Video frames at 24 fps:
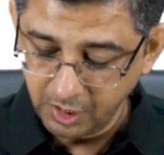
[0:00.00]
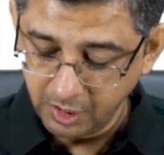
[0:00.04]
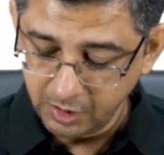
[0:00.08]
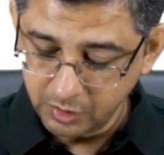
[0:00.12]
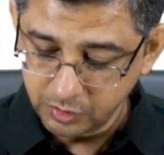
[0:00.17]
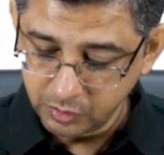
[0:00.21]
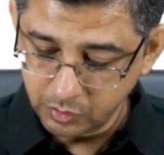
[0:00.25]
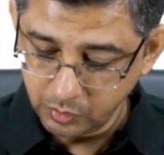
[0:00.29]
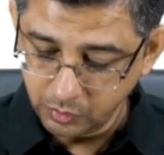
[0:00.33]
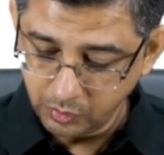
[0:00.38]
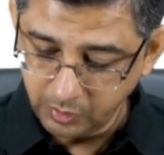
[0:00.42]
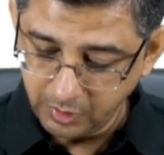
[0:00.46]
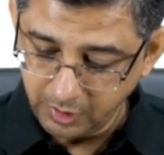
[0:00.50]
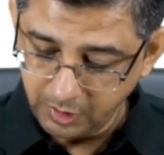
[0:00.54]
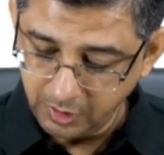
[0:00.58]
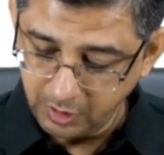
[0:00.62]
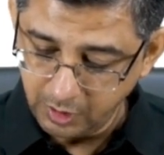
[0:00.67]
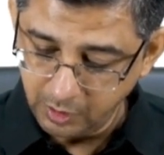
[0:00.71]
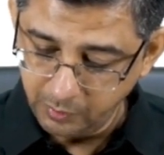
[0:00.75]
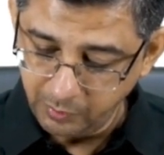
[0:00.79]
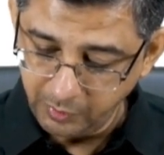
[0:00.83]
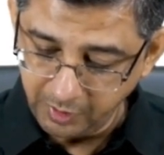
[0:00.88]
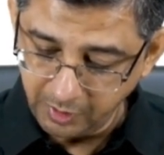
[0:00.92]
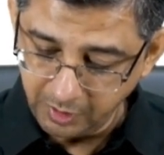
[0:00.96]
So
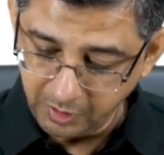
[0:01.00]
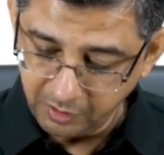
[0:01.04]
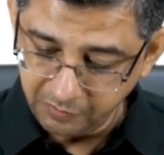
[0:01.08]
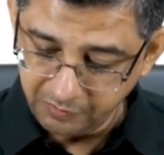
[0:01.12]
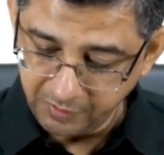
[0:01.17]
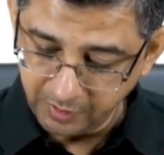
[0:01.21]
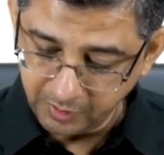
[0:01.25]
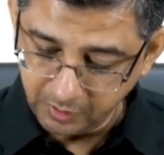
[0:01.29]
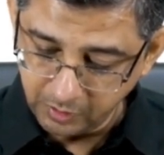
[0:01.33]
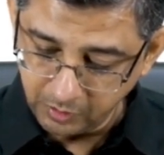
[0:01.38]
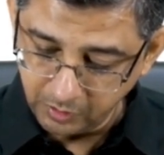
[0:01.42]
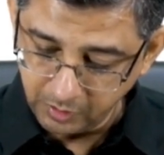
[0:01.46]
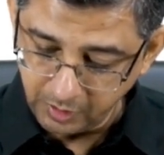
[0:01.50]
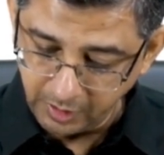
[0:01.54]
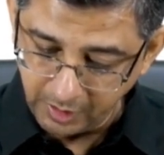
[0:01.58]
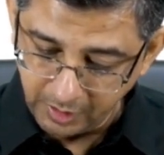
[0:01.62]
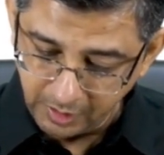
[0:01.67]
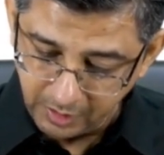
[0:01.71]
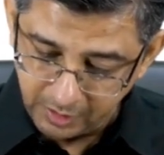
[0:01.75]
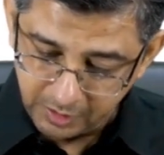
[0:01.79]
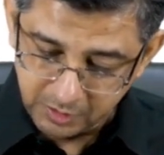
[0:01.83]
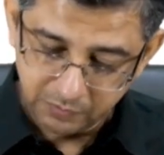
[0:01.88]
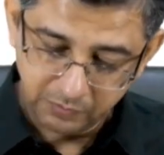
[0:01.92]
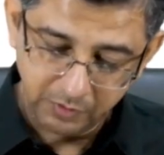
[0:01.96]
inhibitory effect on
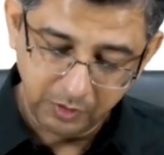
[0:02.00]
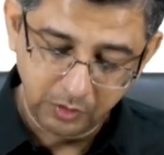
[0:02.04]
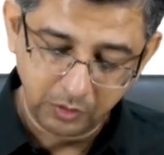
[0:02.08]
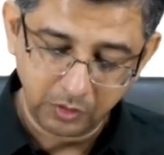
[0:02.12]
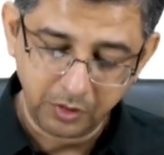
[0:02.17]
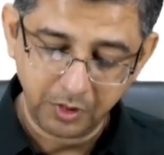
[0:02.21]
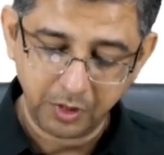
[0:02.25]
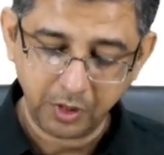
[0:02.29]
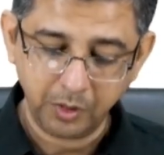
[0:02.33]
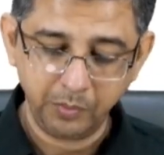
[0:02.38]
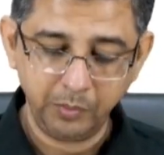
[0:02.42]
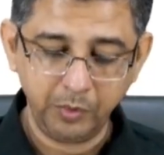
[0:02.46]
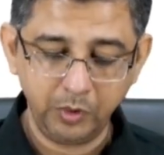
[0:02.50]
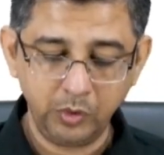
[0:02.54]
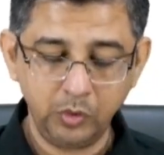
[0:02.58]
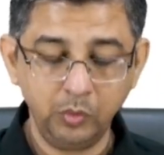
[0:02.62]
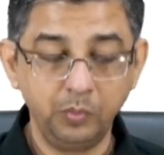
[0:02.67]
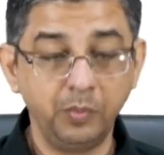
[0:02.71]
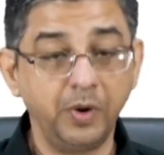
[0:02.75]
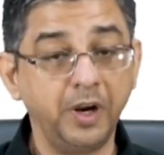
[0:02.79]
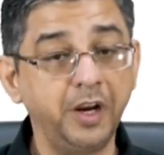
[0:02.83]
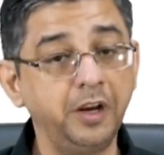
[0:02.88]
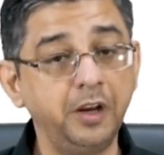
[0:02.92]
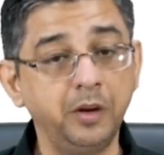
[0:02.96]
LH will contribute to
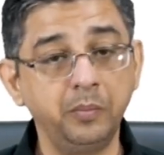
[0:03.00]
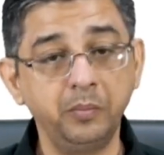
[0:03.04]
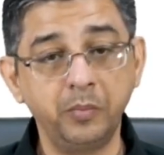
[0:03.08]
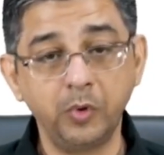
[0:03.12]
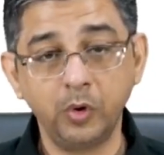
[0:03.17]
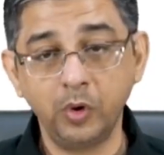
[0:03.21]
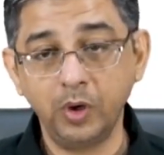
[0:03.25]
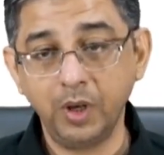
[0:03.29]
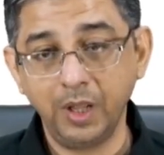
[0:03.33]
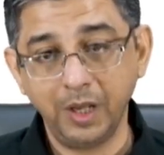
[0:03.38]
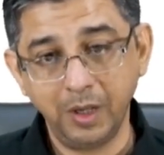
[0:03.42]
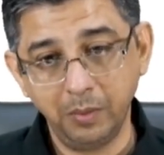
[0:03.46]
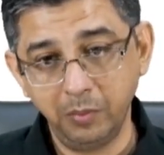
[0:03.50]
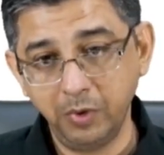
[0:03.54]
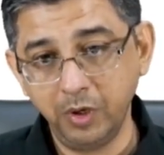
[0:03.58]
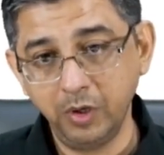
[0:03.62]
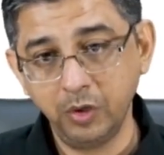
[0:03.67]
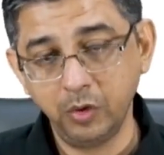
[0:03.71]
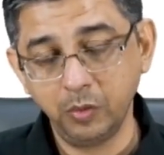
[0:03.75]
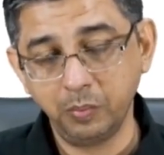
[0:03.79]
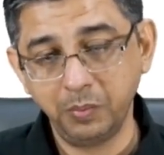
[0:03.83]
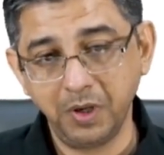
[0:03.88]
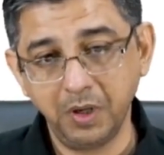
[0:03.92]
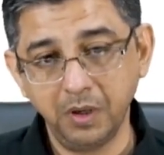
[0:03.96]
bitemporal
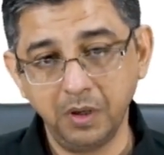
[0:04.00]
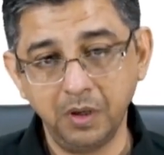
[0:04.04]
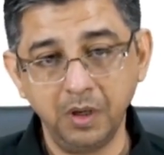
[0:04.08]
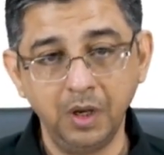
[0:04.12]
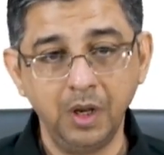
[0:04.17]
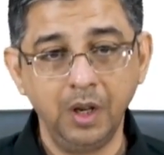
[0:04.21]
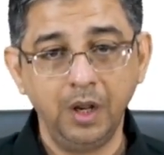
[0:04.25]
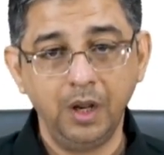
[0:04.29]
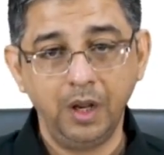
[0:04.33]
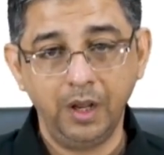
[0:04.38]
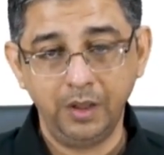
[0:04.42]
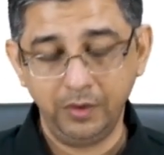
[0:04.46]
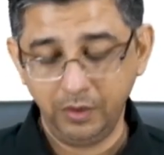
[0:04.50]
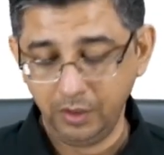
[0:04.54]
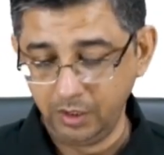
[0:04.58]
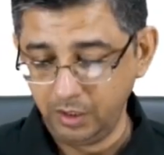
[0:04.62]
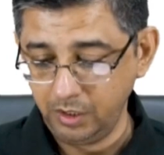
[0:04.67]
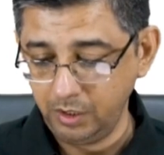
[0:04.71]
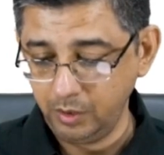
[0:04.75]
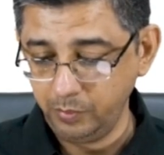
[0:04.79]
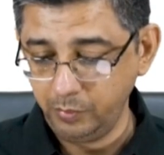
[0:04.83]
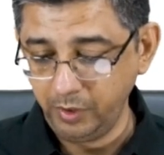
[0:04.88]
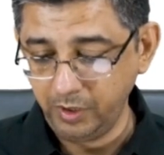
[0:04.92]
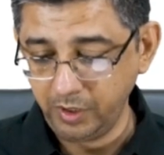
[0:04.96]
hemianopia, and the
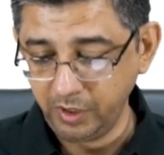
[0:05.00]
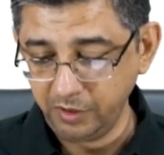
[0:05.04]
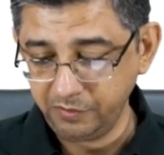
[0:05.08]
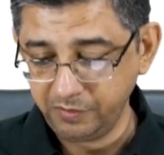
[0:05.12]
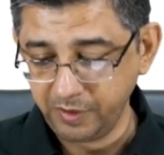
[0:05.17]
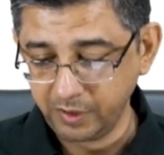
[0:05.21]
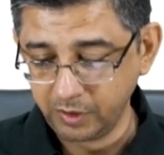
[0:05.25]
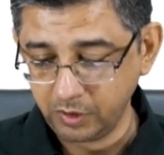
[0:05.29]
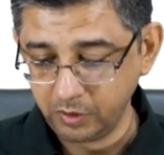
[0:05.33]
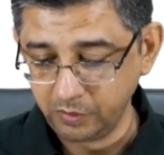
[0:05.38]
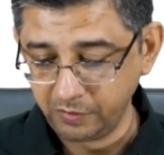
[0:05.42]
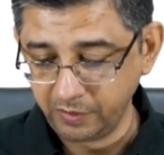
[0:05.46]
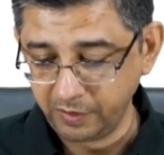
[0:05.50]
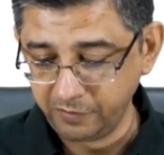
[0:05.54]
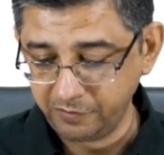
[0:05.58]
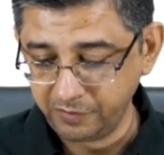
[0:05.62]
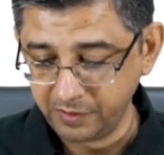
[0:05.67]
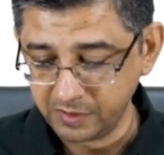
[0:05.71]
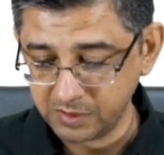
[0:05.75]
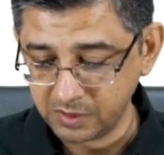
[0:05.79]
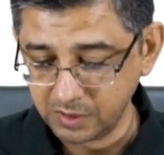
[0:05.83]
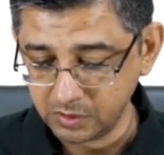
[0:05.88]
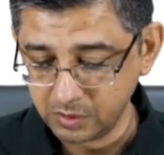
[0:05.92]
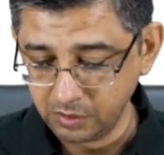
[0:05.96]
inhibitory effect of
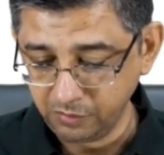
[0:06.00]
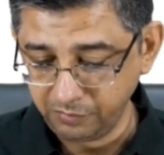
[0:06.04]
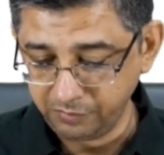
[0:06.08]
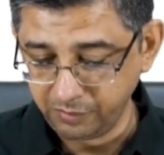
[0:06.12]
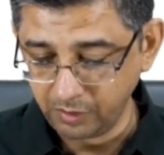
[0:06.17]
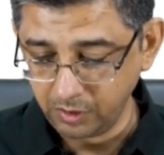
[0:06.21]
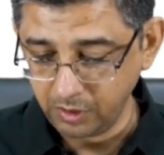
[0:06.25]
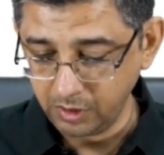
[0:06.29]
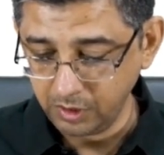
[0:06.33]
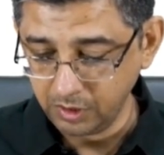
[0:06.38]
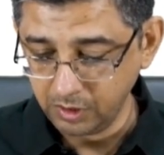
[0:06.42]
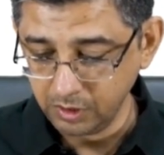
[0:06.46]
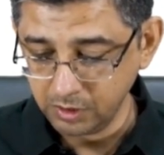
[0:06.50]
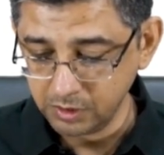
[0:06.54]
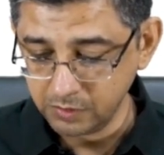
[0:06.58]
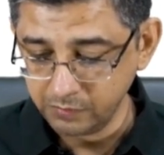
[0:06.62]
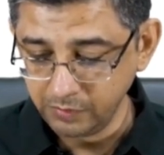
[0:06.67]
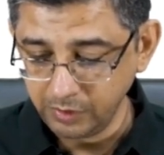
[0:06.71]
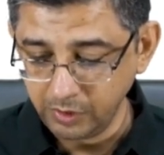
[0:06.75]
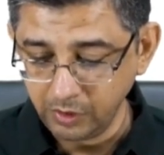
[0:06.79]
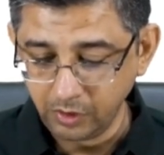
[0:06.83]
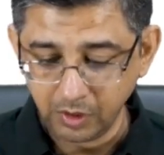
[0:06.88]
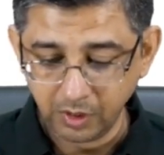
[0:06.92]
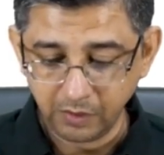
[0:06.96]
FSH, the follicles
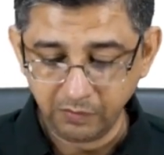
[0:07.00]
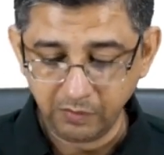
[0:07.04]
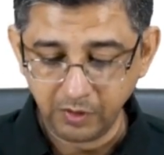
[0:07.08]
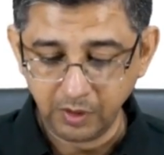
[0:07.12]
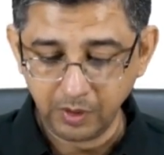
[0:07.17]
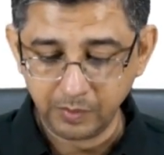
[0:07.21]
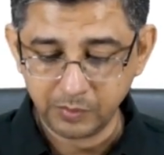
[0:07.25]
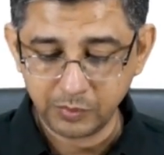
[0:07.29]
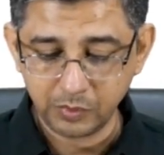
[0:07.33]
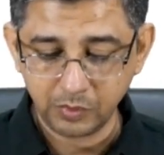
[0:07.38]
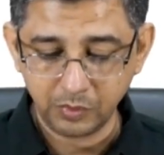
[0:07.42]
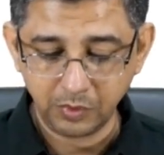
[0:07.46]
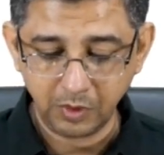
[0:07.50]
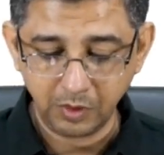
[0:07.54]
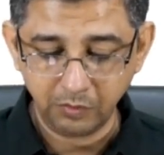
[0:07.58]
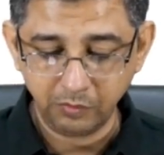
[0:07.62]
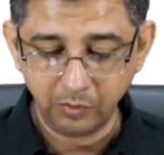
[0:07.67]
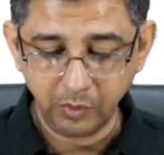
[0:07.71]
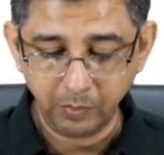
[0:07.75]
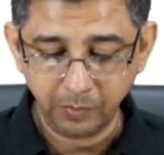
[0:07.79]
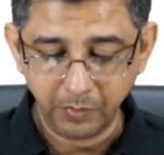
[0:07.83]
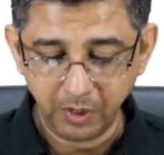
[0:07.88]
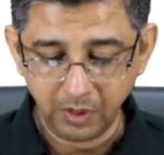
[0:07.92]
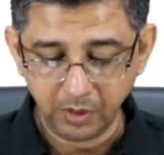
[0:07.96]
will not develop, so there
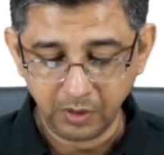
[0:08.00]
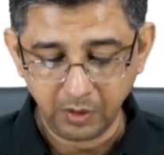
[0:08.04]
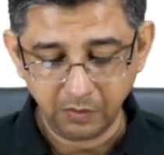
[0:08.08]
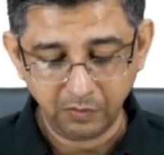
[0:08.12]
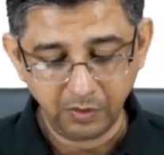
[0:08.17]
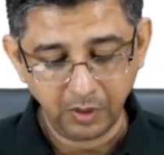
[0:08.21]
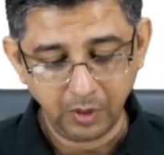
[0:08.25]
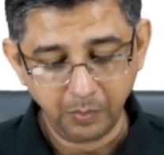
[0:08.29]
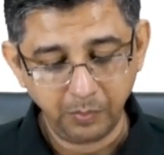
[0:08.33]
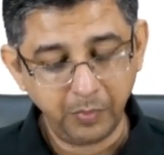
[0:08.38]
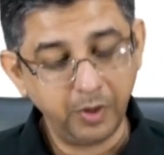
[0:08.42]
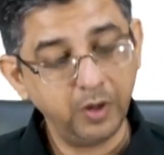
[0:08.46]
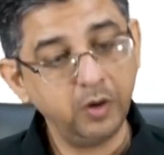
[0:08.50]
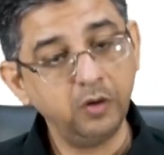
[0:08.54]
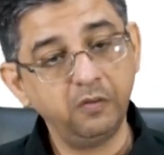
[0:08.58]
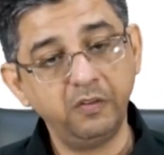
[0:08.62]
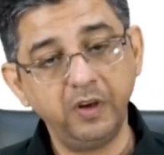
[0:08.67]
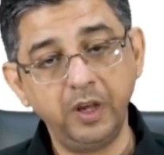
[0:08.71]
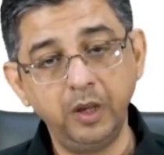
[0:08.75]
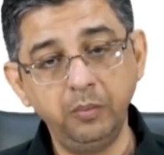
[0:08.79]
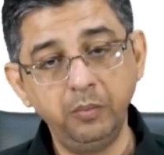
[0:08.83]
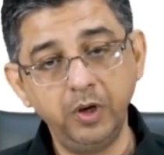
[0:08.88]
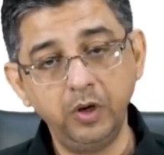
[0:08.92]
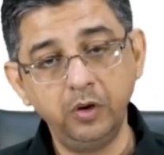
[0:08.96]
would be a development of
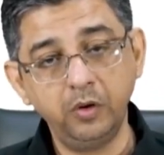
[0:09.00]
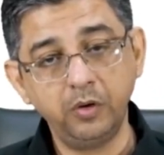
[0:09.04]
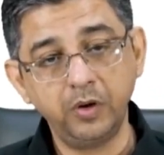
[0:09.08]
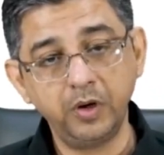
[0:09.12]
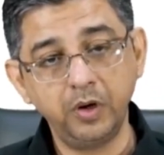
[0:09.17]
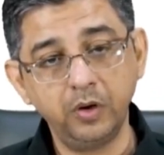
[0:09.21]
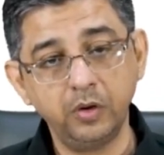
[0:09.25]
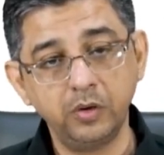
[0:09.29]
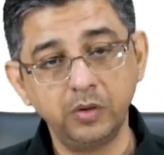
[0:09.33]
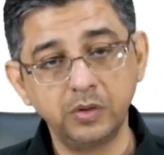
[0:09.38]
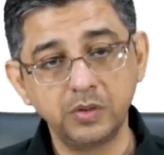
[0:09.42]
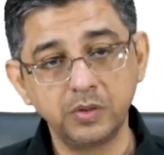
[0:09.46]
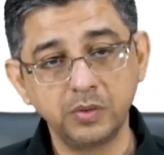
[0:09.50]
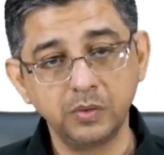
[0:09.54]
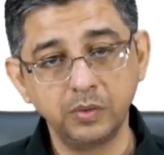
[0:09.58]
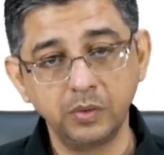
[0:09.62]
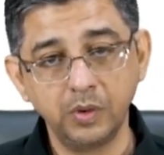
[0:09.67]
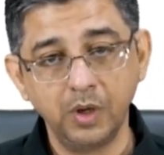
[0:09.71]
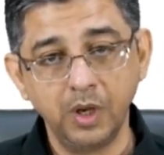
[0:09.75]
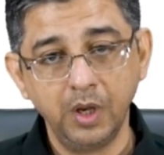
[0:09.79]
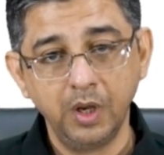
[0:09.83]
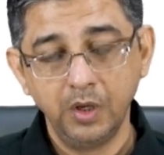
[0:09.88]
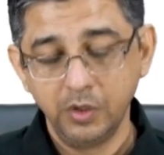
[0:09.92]
amenorrhea also.